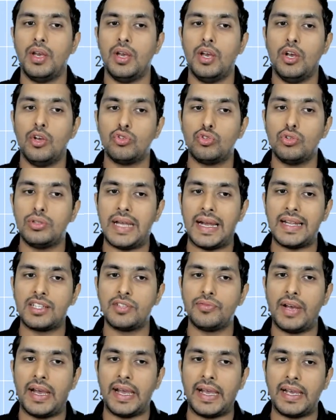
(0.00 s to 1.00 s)
So that's
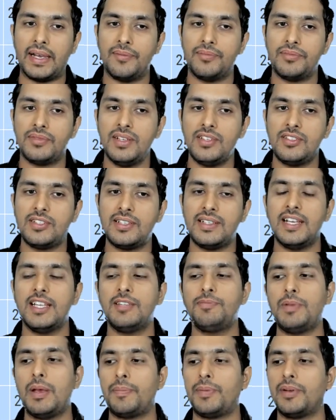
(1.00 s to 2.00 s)
why this GS
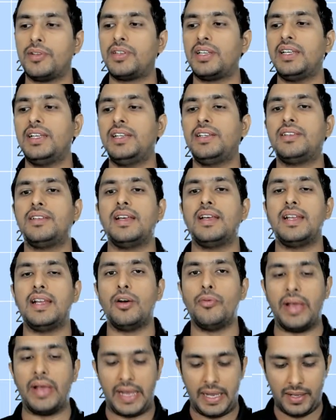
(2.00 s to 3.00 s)
paper 3, in a
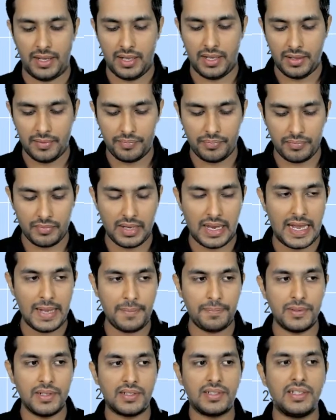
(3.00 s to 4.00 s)
way, I
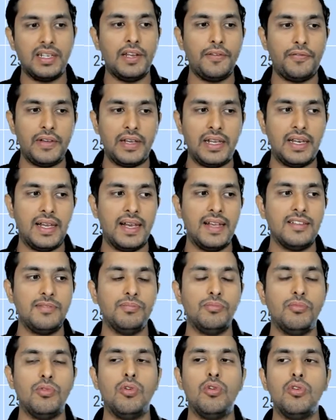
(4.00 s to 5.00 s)
personally feel is
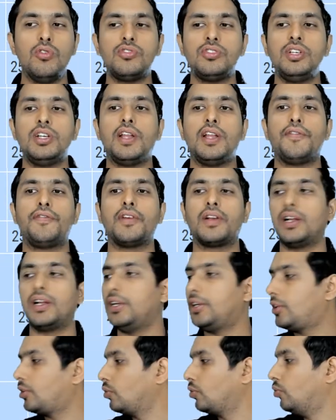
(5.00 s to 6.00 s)
most difficult
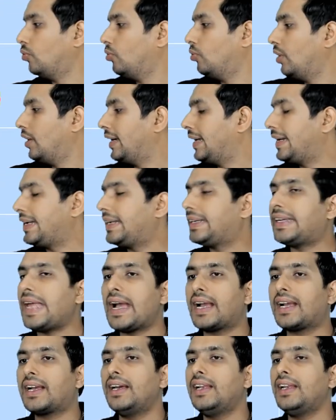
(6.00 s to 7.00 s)
to
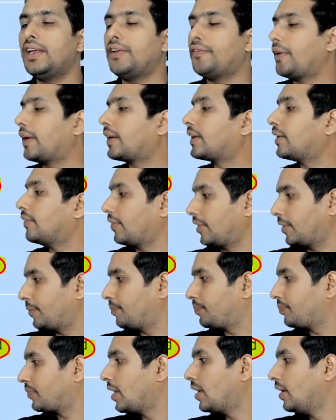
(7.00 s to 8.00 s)
tackle effectively.
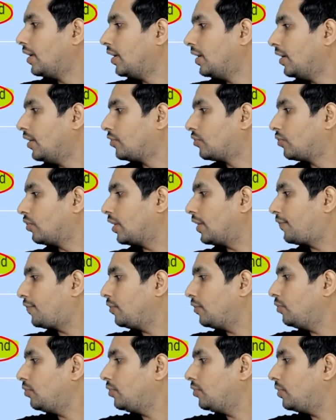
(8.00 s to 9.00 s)
So if
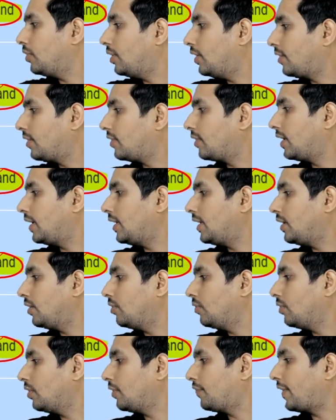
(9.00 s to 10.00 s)
you really
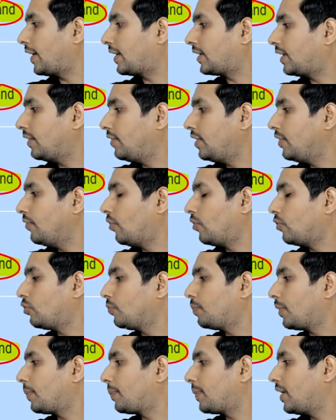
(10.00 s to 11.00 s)
effectively want to
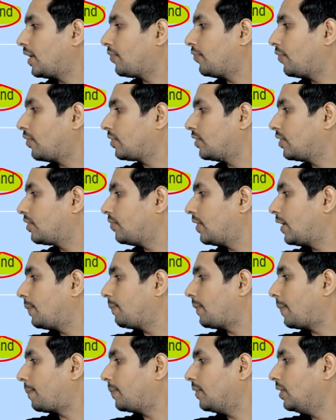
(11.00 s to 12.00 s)
prepare for this very
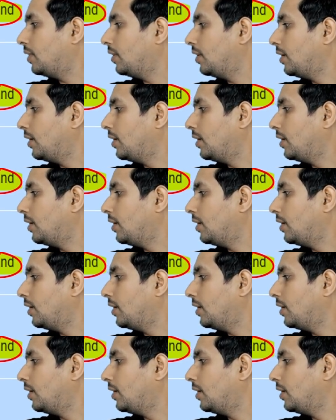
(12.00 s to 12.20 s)
paper,